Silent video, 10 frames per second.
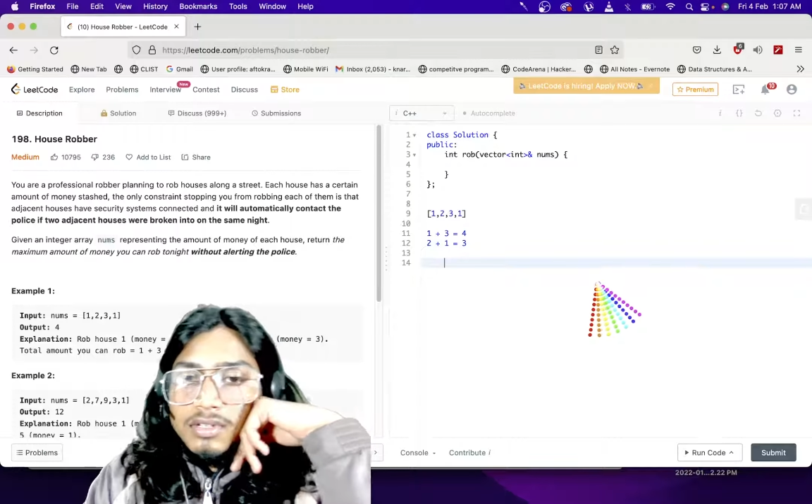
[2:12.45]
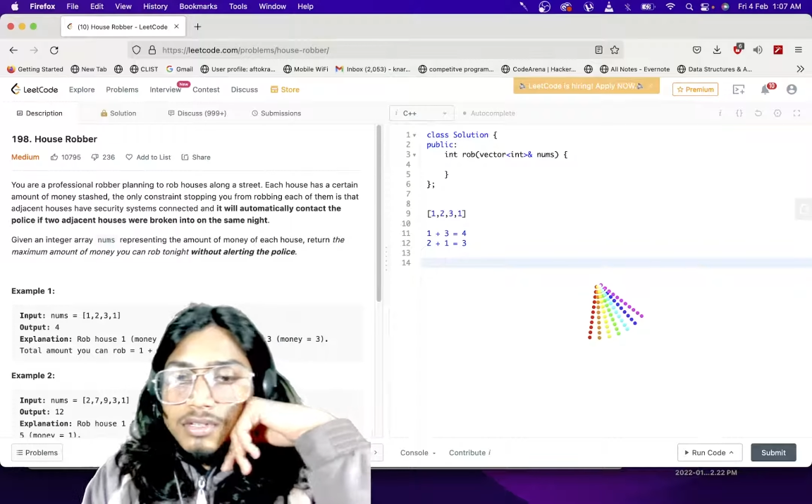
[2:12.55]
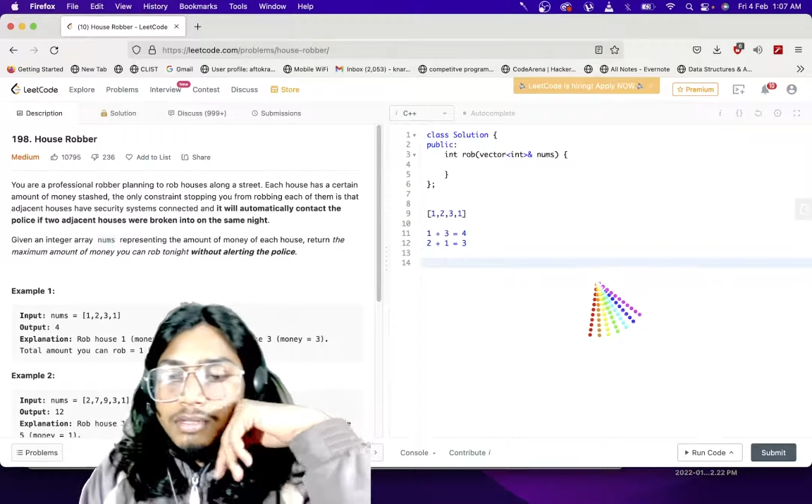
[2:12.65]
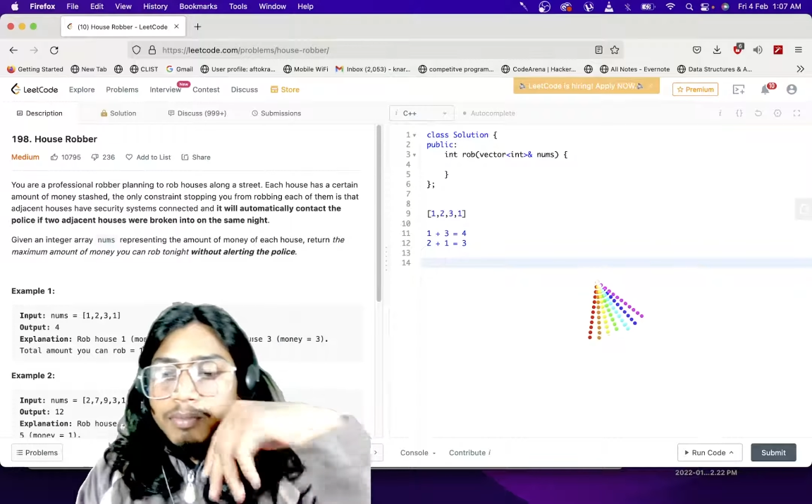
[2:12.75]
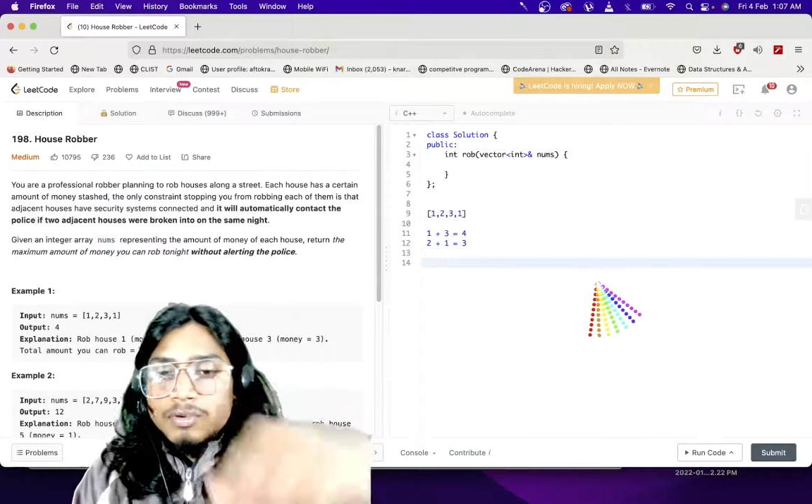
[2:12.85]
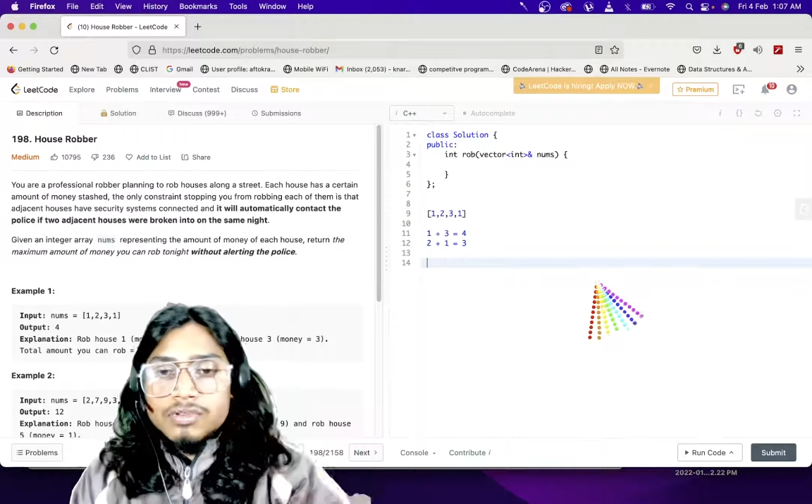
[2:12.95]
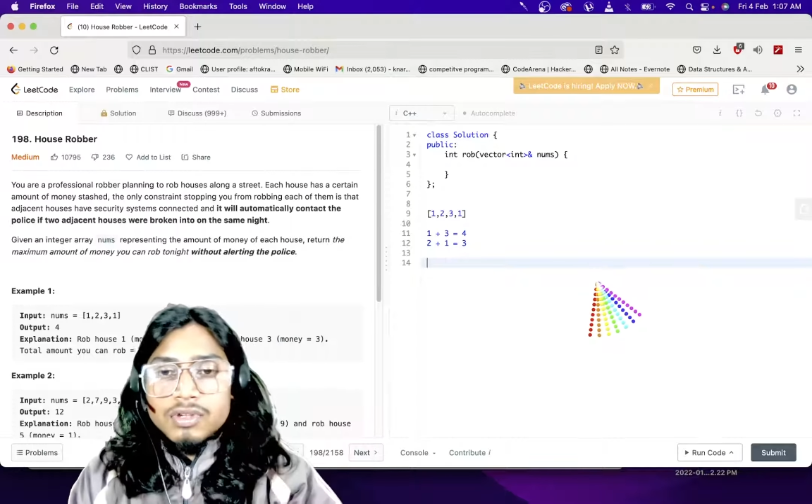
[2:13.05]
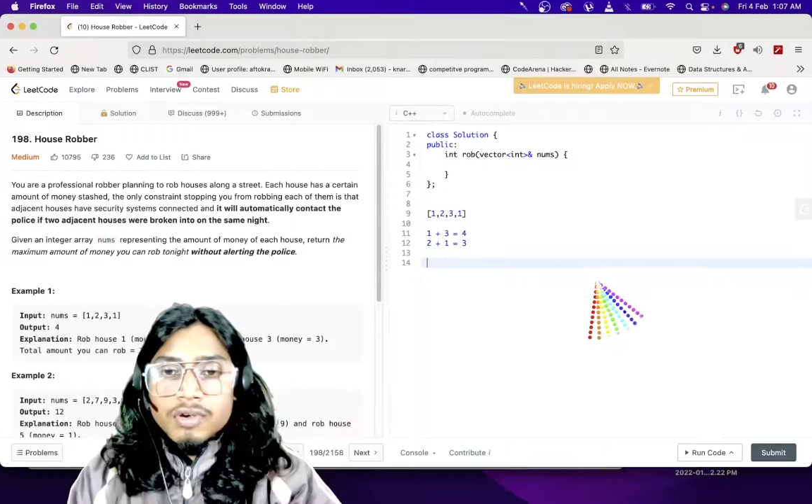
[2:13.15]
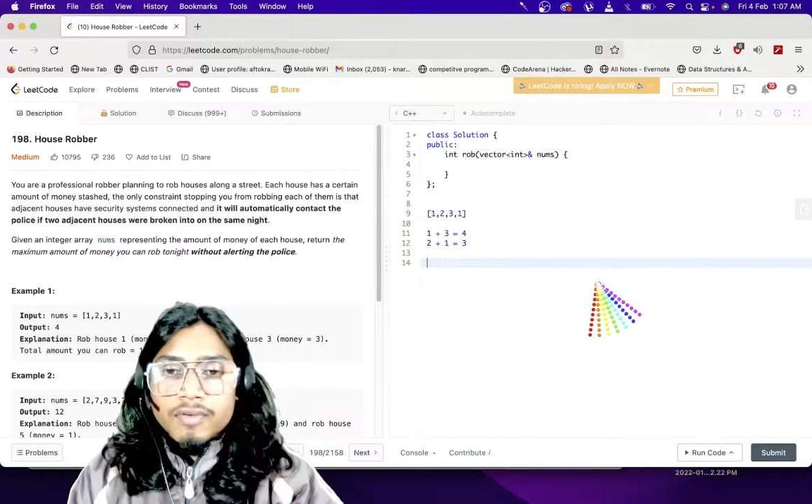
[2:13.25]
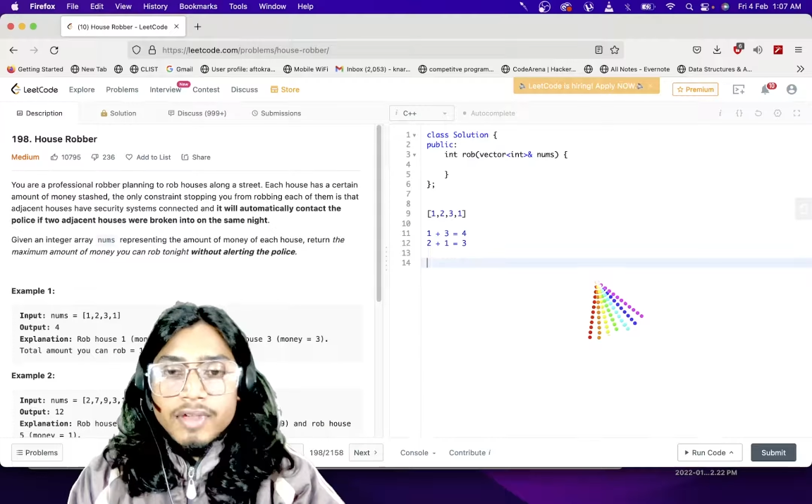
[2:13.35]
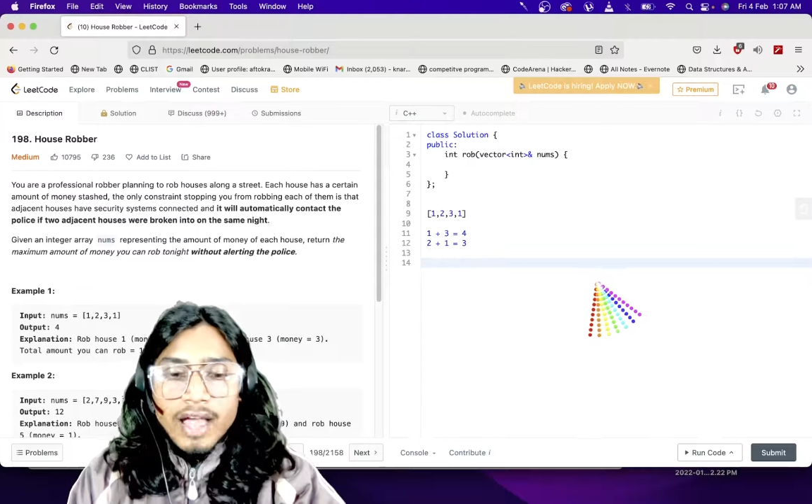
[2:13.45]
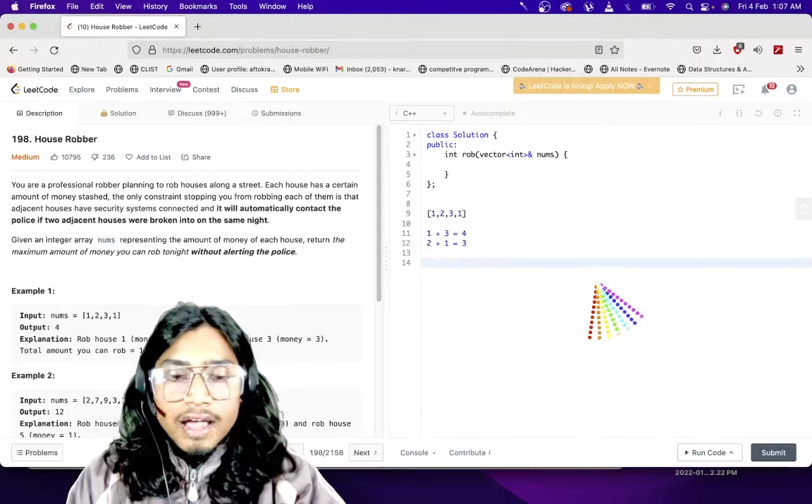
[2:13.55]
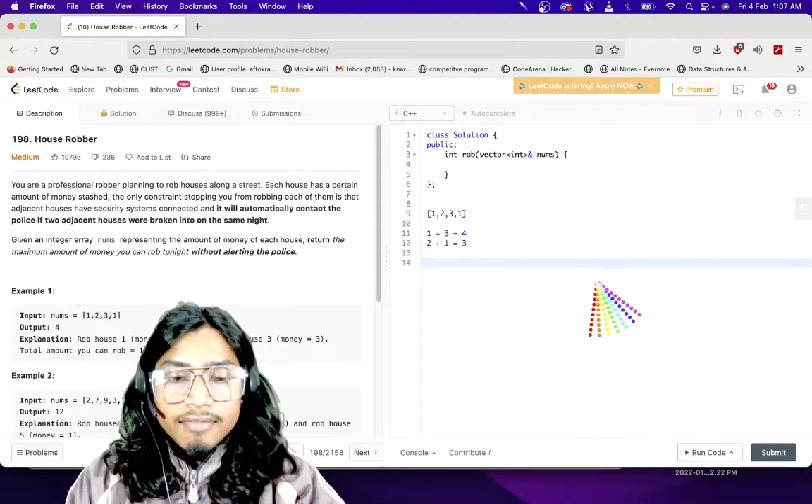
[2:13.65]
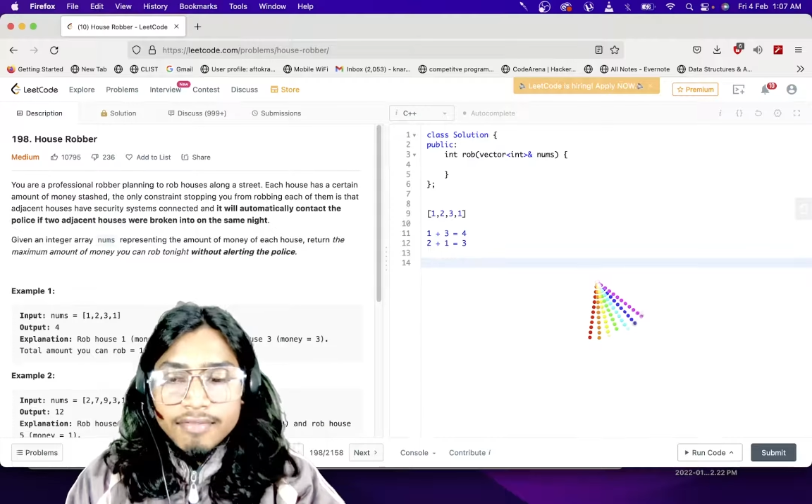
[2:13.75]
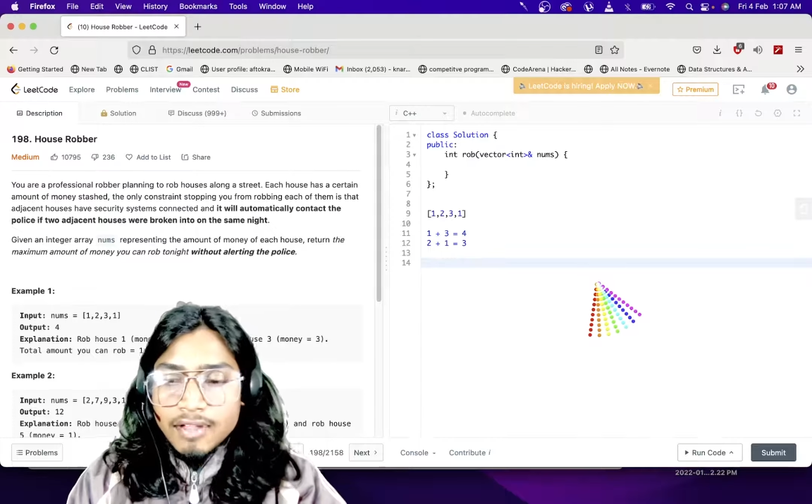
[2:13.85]
Suppose we
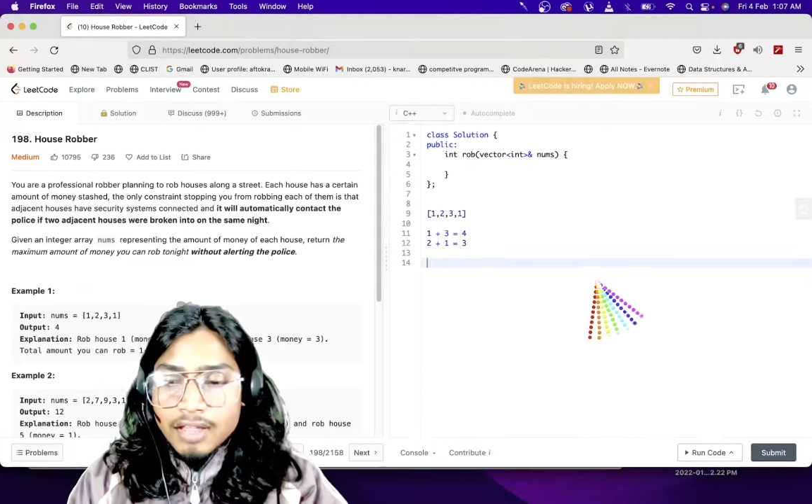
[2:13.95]
have